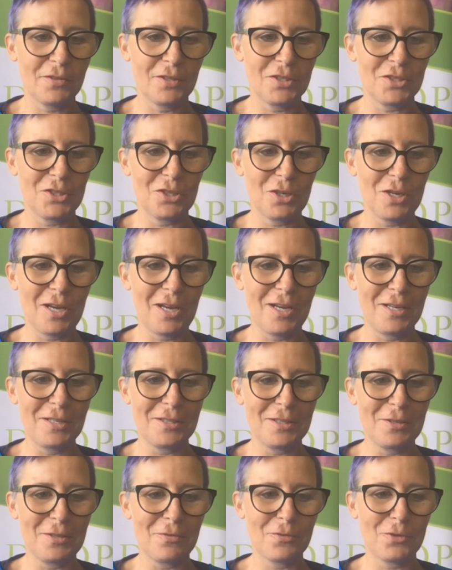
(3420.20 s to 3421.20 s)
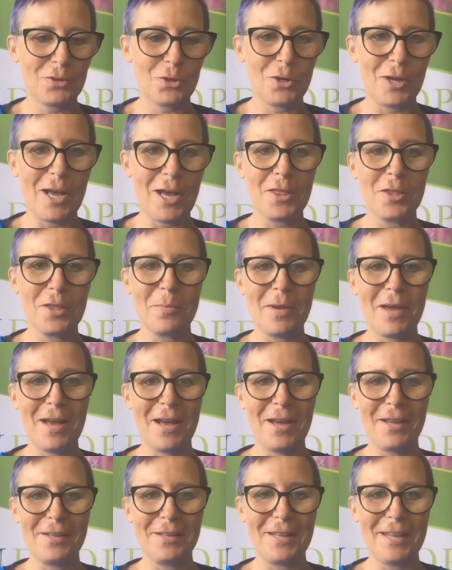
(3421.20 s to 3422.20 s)
this year I had the flu and
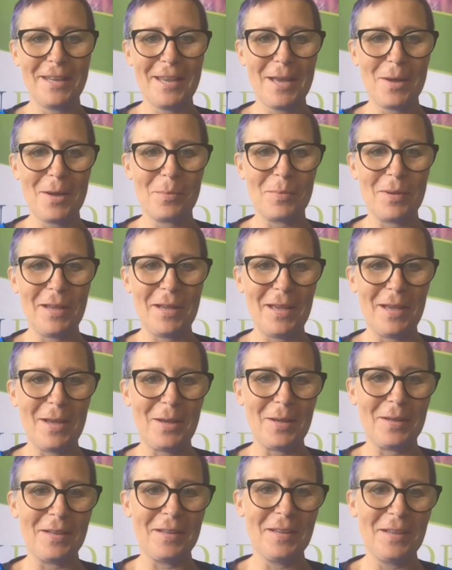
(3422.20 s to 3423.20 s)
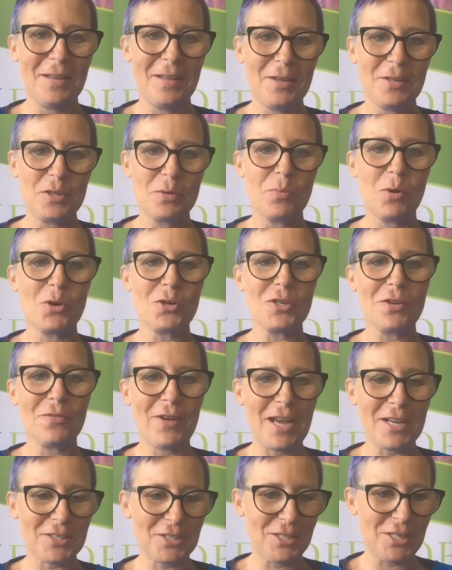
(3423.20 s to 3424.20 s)
the pneumonia
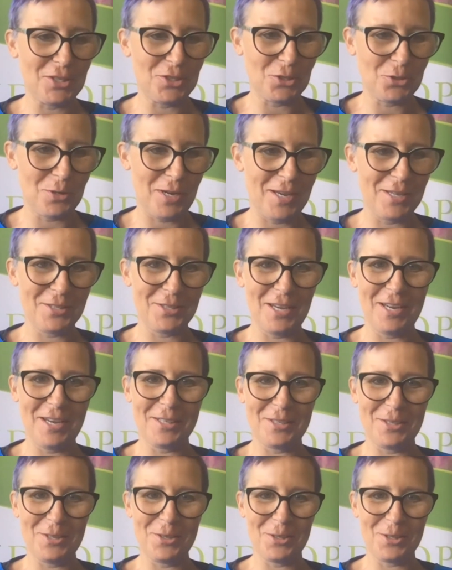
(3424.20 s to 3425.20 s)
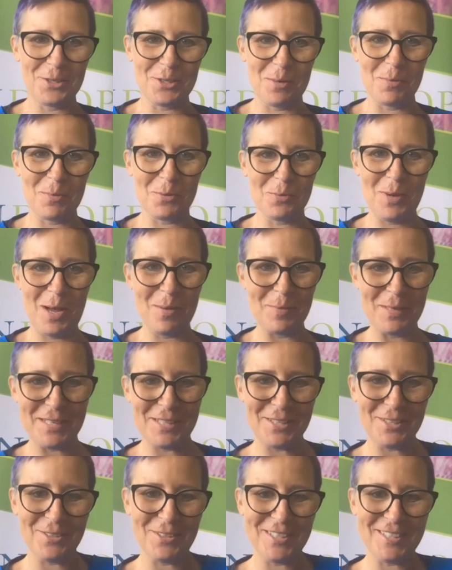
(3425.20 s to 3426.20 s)
vaccination, so I took a double whammy.
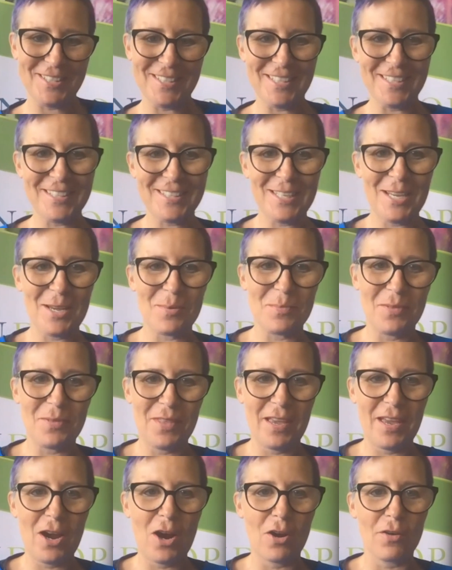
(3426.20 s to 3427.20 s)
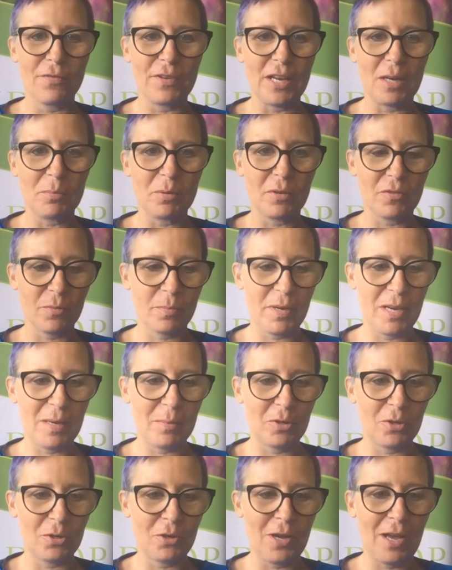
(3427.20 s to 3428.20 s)
So it's they are available for
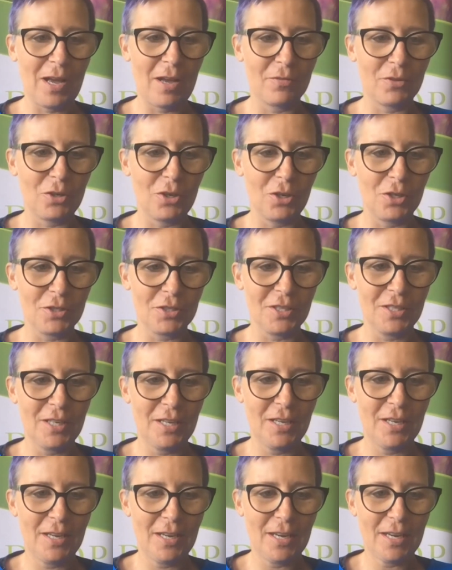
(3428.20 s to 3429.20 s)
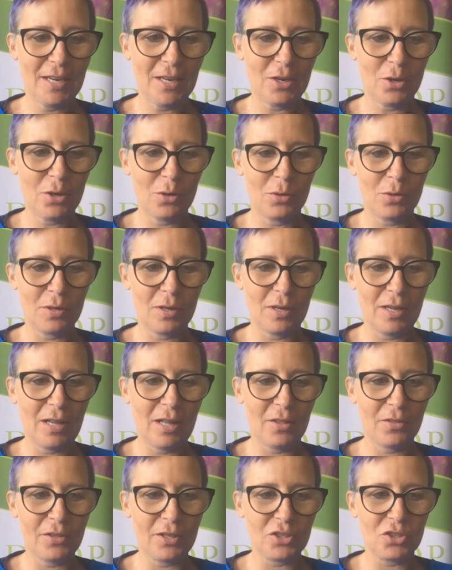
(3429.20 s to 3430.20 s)
people who have got
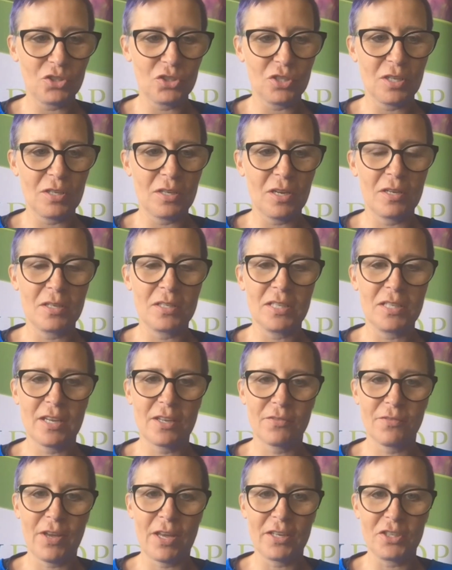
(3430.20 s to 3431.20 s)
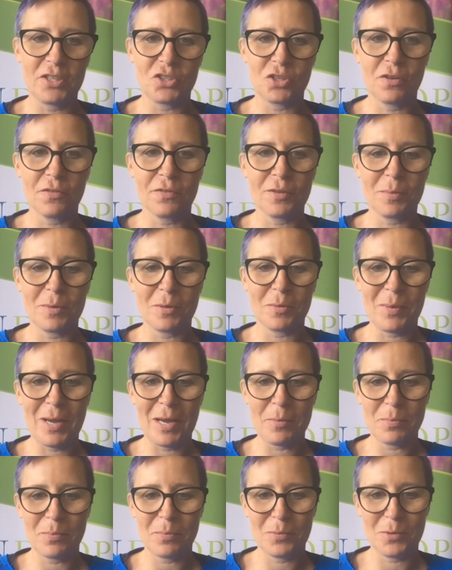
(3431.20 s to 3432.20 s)
health issues and take advantage of them. It
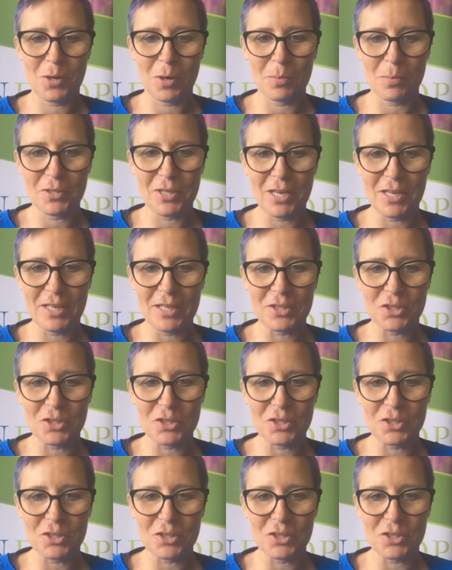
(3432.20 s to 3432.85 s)
might not protect you.